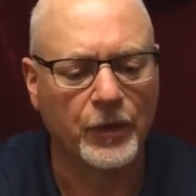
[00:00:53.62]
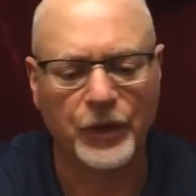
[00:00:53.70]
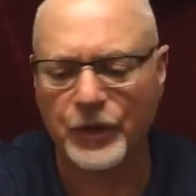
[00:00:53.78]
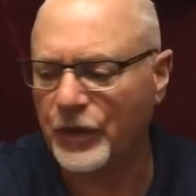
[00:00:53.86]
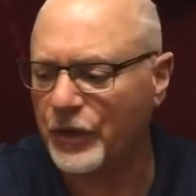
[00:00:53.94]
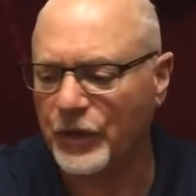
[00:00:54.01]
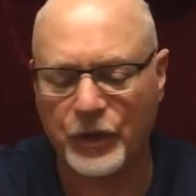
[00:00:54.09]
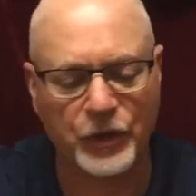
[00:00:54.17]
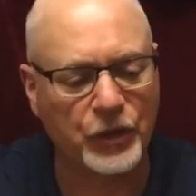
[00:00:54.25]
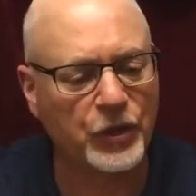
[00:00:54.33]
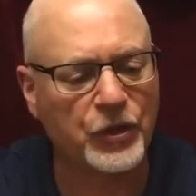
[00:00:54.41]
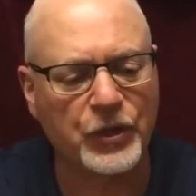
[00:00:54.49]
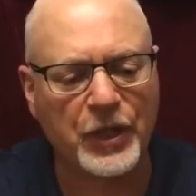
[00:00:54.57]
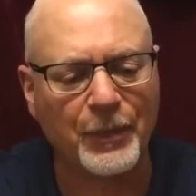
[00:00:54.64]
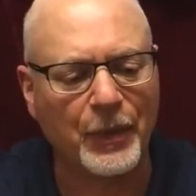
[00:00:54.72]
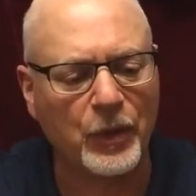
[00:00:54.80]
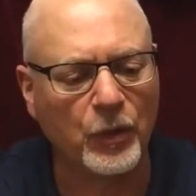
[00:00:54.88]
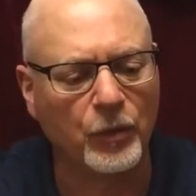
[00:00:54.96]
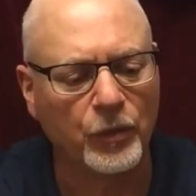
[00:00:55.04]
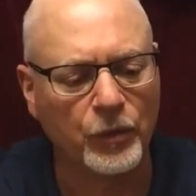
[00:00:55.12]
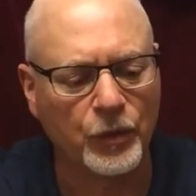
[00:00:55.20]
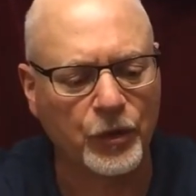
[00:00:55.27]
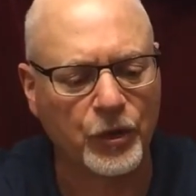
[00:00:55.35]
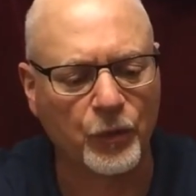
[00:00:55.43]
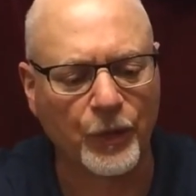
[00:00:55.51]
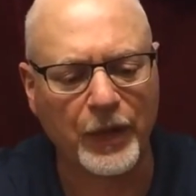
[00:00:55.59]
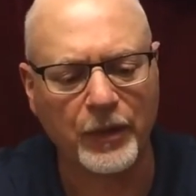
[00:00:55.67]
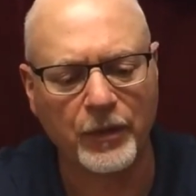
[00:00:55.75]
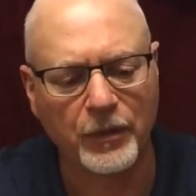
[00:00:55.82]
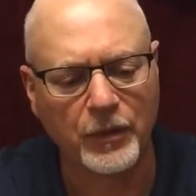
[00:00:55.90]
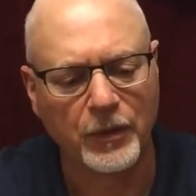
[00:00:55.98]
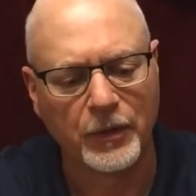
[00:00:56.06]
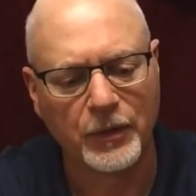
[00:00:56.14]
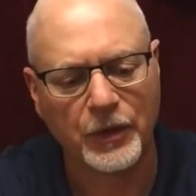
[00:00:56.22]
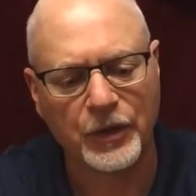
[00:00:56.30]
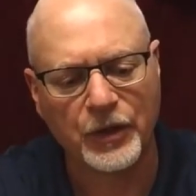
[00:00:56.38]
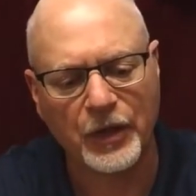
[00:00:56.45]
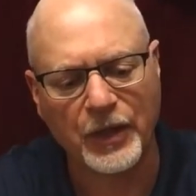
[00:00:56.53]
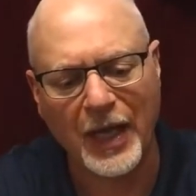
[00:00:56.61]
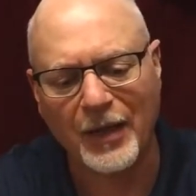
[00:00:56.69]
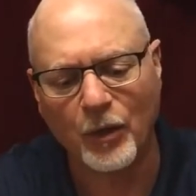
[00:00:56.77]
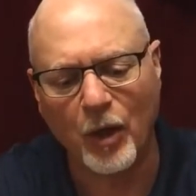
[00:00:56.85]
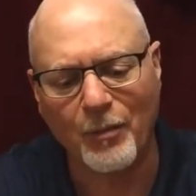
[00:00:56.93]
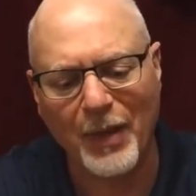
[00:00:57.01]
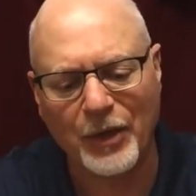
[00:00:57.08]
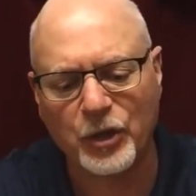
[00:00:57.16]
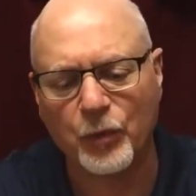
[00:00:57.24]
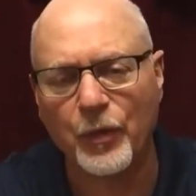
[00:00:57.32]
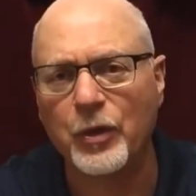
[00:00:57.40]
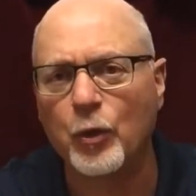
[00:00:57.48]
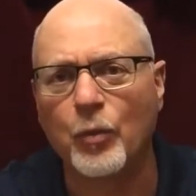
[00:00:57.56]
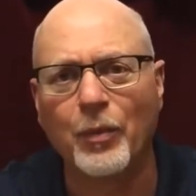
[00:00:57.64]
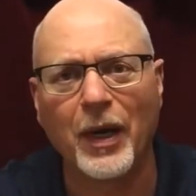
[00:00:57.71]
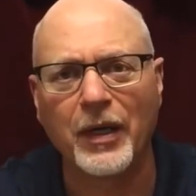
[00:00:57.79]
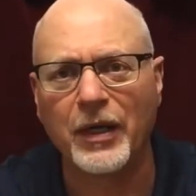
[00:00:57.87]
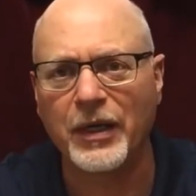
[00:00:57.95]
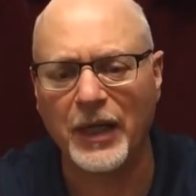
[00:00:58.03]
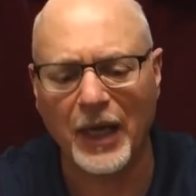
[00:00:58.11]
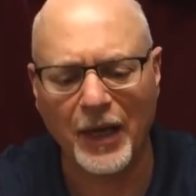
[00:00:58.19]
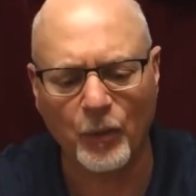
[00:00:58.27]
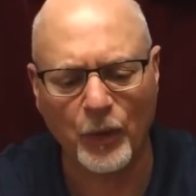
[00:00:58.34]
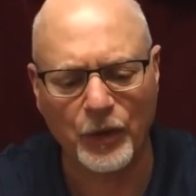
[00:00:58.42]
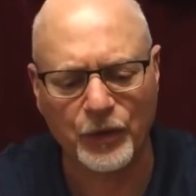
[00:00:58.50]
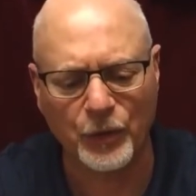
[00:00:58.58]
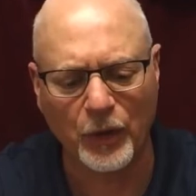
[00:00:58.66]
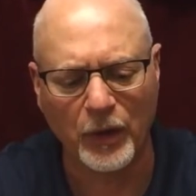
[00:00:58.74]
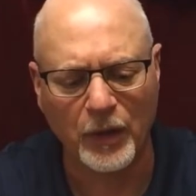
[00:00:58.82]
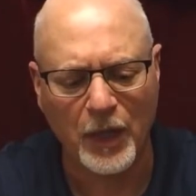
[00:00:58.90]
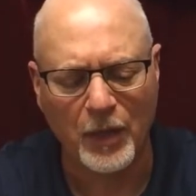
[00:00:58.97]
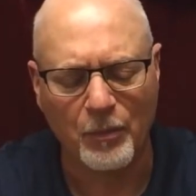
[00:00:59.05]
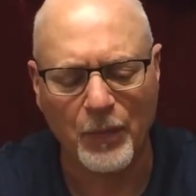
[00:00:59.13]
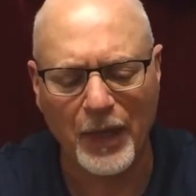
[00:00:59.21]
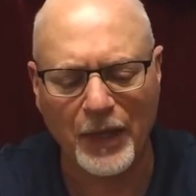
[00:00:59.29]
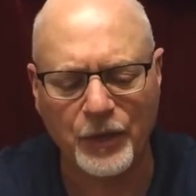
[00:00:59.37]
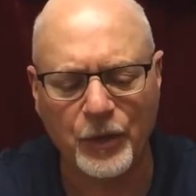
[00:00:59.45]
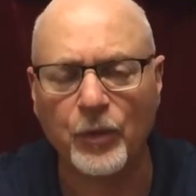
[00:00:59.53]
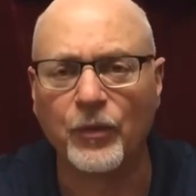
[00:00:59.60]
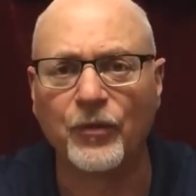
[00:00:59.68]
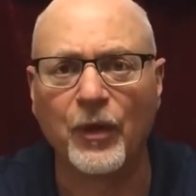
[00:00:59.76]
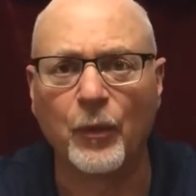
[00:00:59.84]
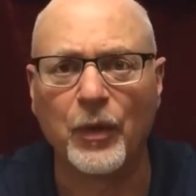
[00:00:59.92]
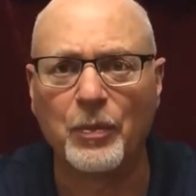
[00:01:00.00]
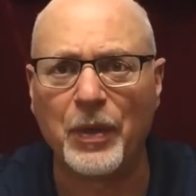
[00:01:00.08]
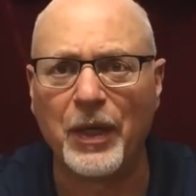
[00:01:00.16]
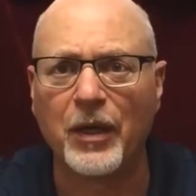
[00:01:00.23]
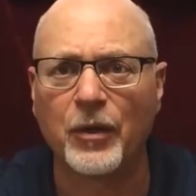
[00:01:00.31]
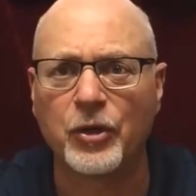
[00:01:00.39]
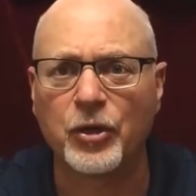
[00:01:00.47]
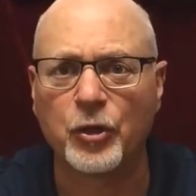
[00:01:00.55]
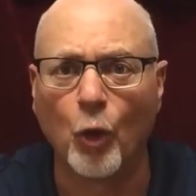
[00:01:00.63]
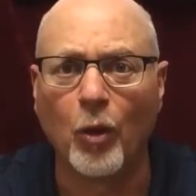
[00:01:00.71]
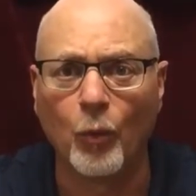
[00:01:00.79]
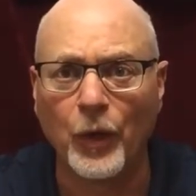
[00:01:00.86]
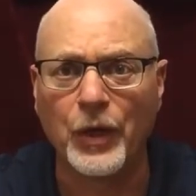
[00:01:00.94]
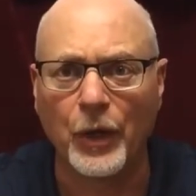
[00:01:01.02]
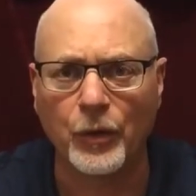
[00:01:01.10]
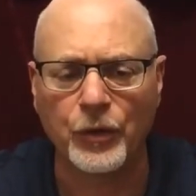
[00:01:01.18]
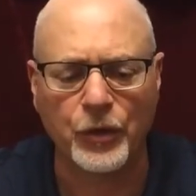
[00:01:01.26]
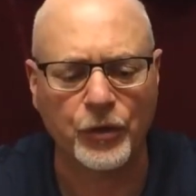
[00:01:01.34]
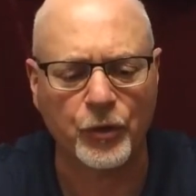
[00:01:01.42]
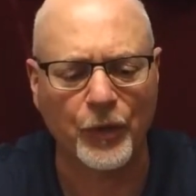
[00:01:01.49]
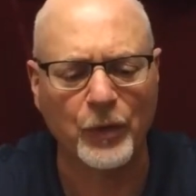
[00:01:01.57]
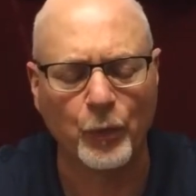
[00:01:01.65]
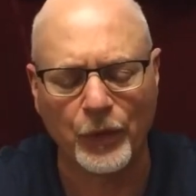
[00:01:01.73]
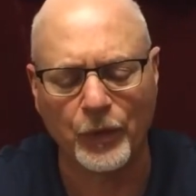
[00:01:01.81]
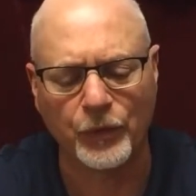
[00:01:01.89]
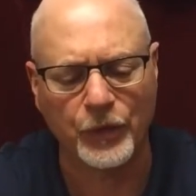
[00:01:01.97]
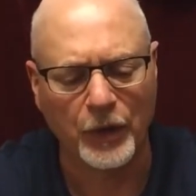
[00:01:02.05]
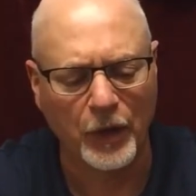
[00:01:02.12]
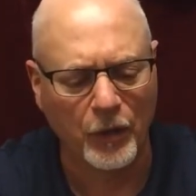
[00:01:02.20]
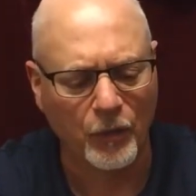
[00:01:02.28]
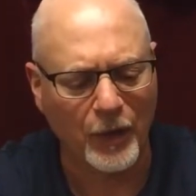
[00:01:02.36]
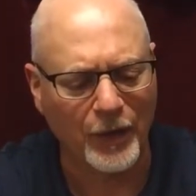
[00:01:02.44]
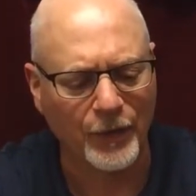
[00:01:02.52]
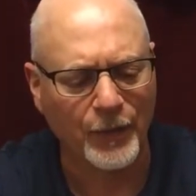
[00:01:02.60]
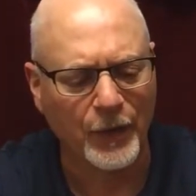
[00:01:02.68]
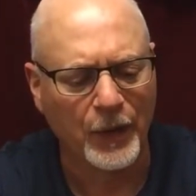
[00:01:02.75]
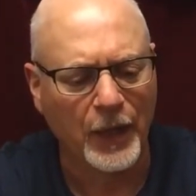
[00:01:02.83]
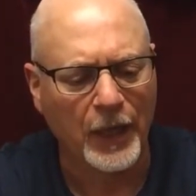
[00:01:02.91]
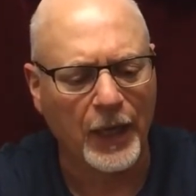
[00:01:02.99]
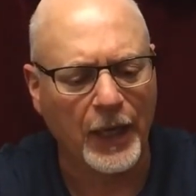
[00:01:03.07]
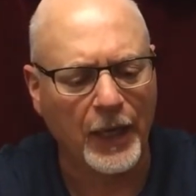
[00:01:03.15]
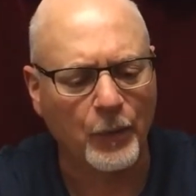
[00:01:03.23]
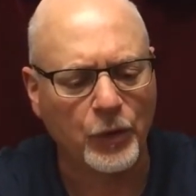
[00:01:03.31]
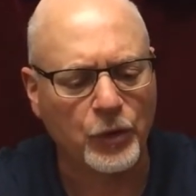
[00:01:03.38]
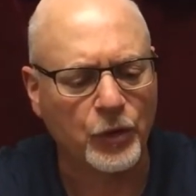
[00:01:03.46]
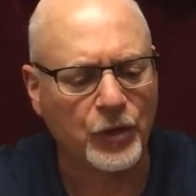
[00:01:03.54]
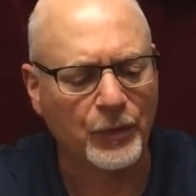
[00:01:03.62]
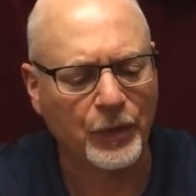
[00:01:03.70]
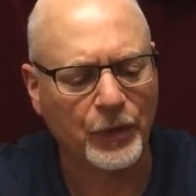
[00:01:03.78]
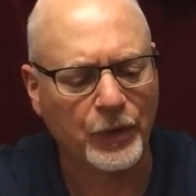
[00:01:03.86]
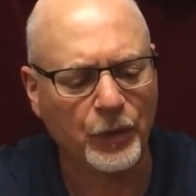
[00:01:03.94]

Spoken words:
this is just typical screen. This is a nylon mesh screen you would buy at any hardware store, made to repair storm windows, or screen windows rather. And what you simply